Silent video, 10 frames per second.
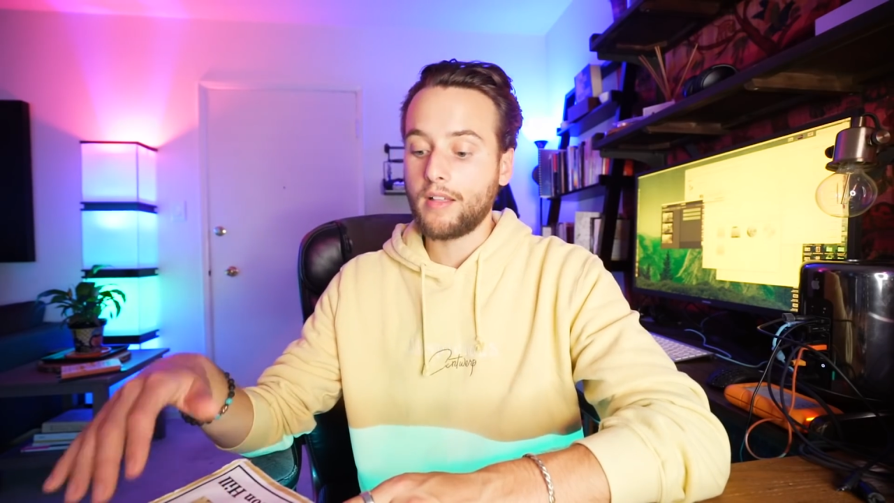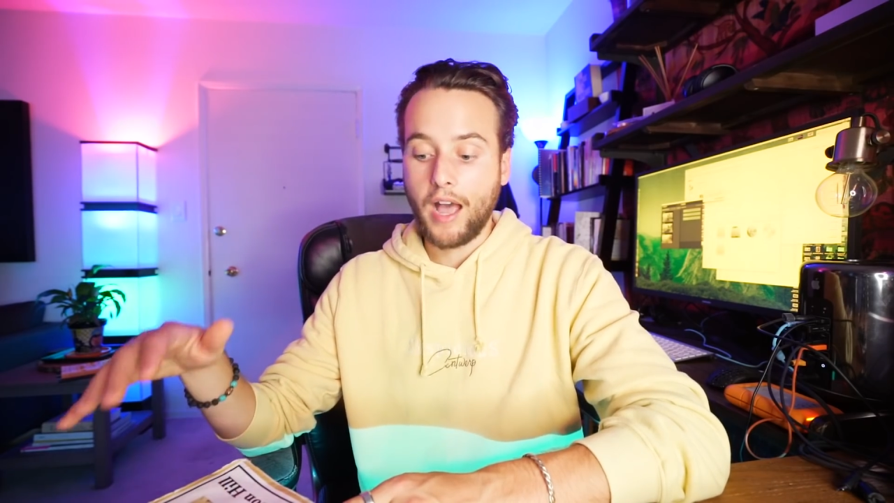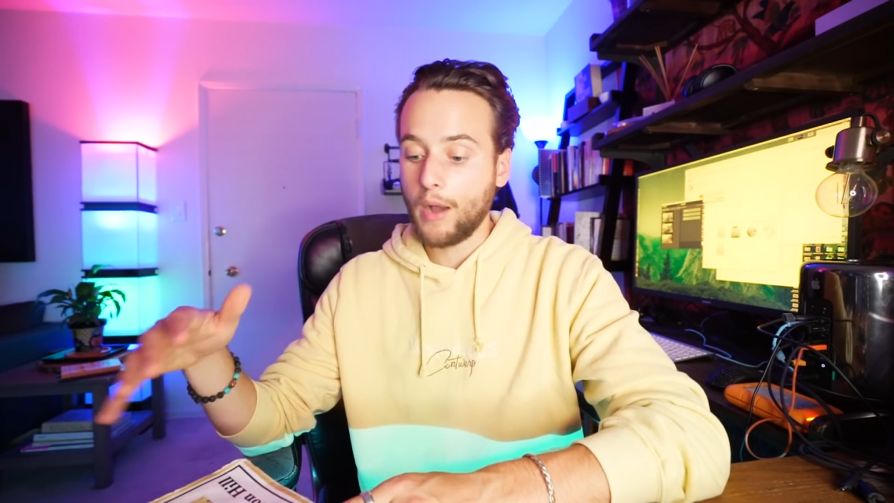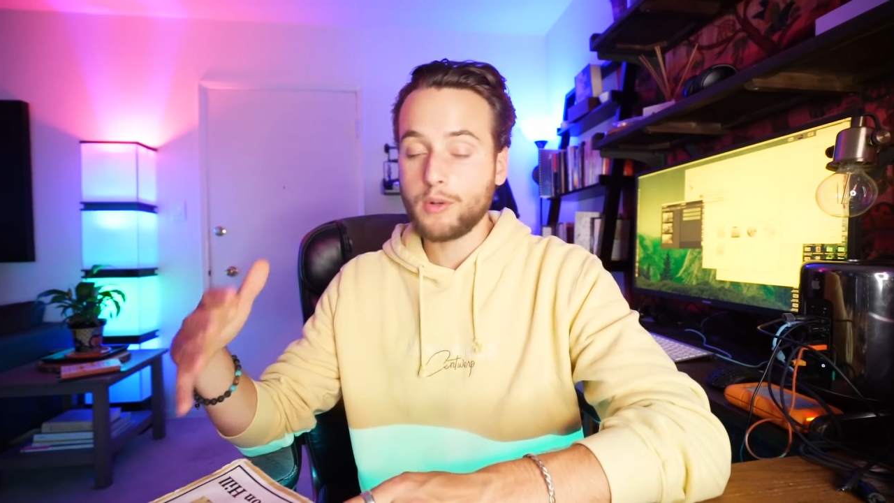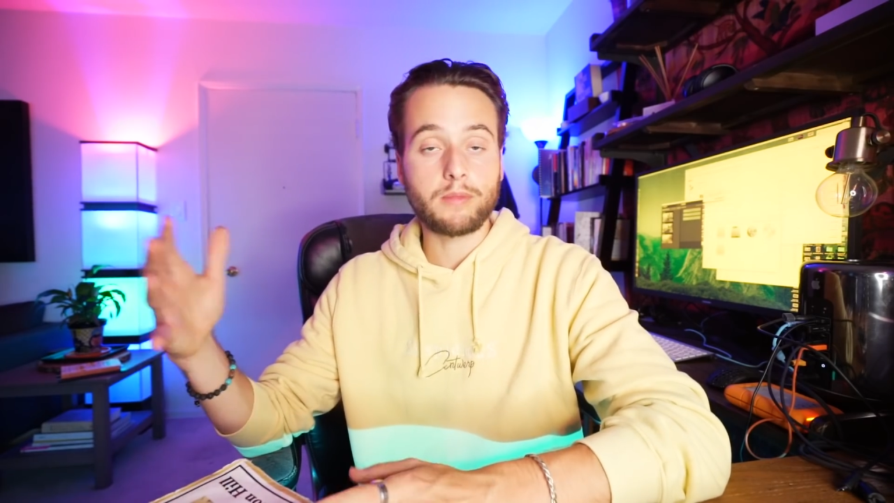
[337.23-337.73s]

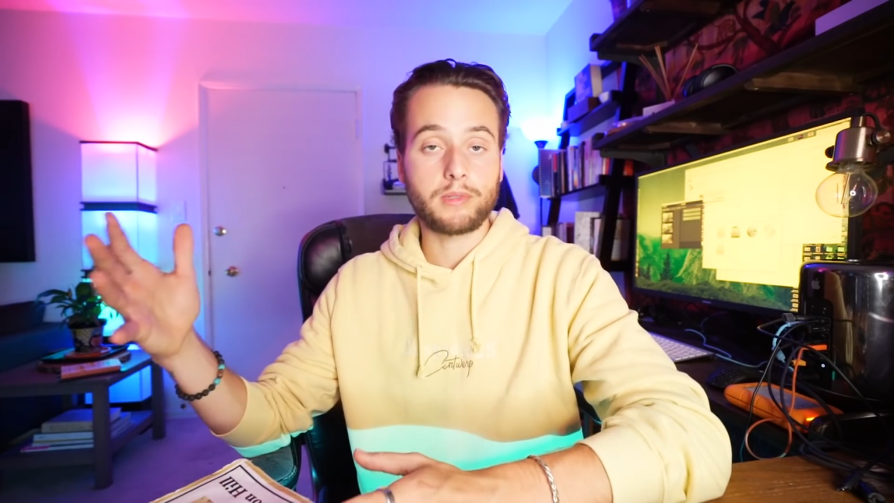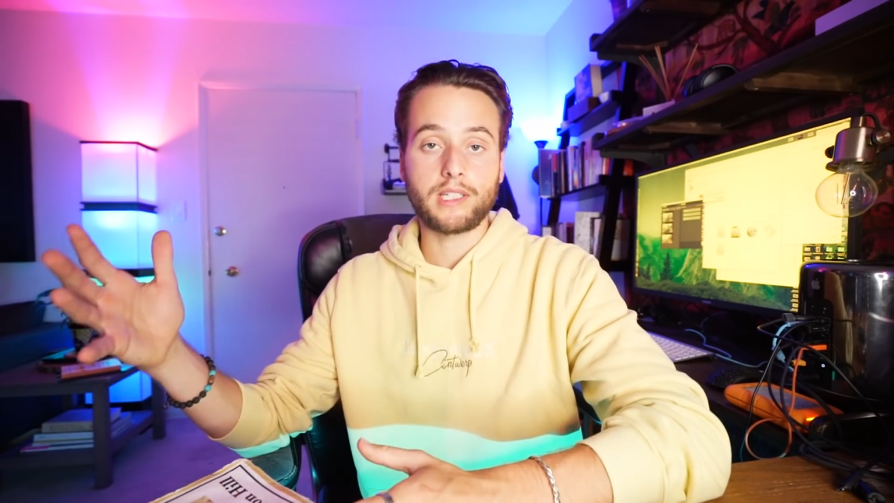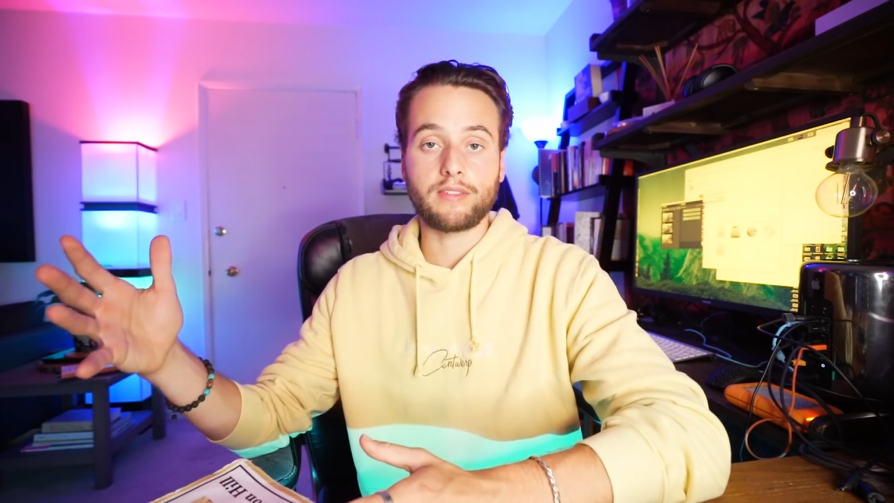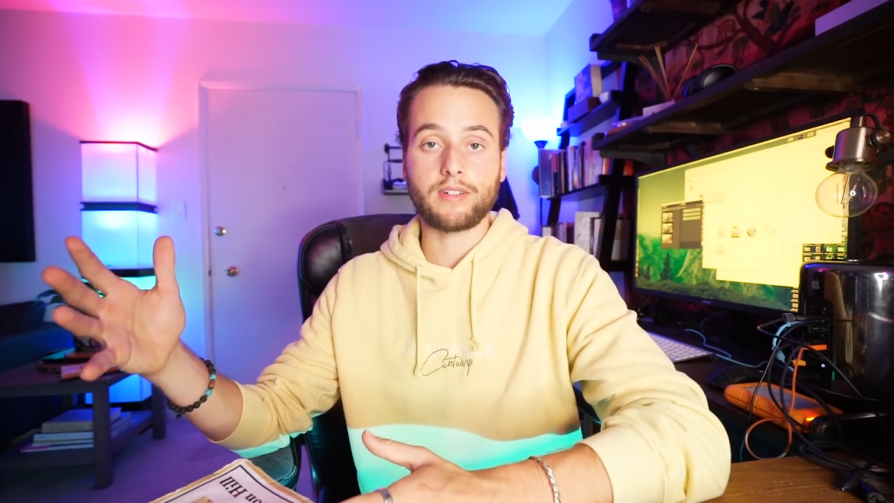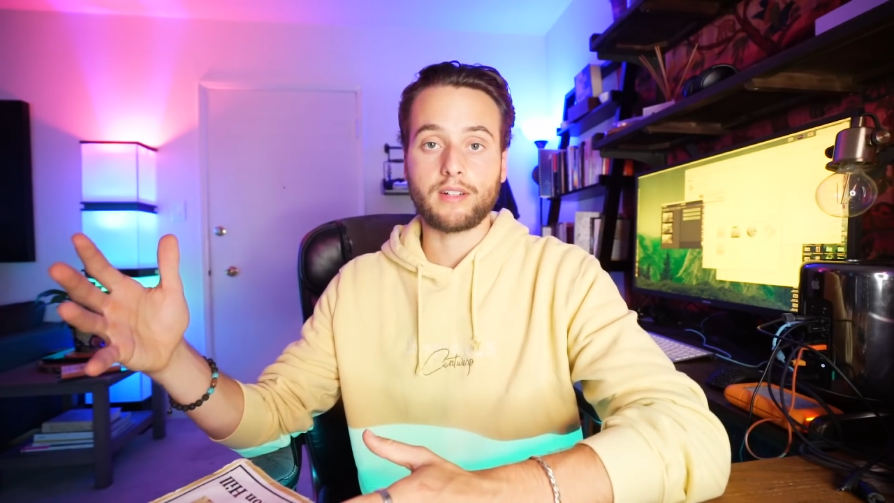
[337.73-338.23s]
I was a
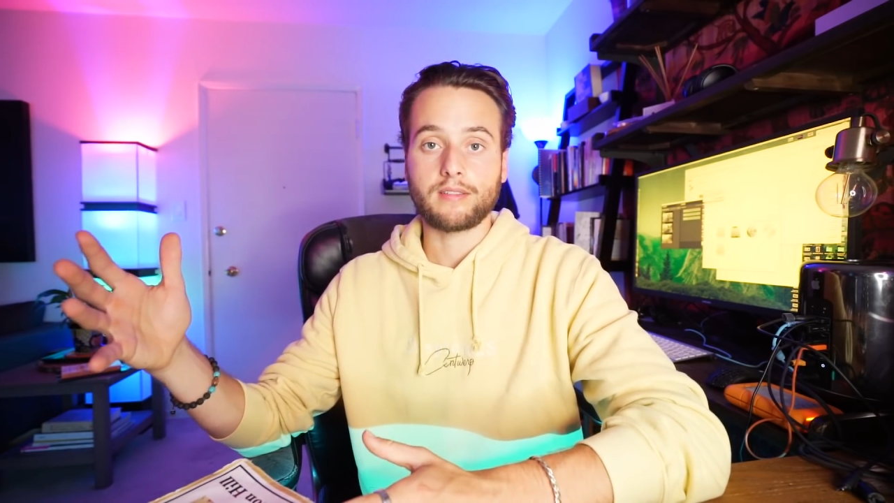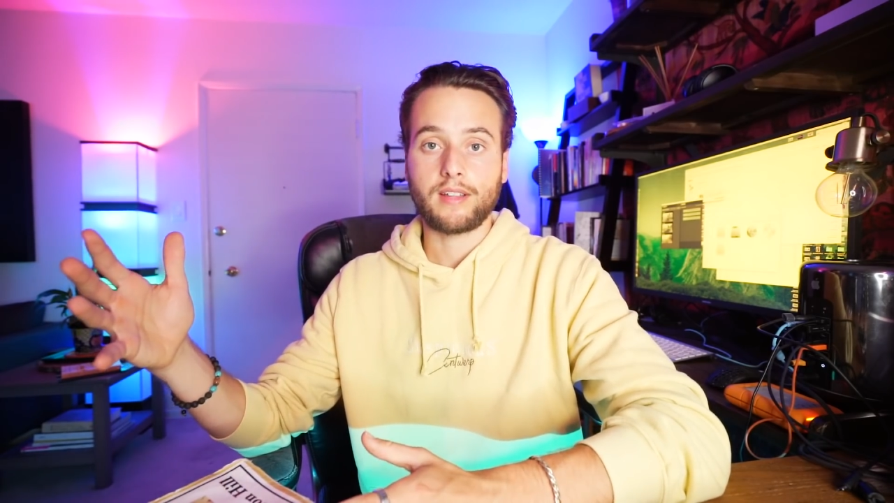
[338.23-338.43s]
believer.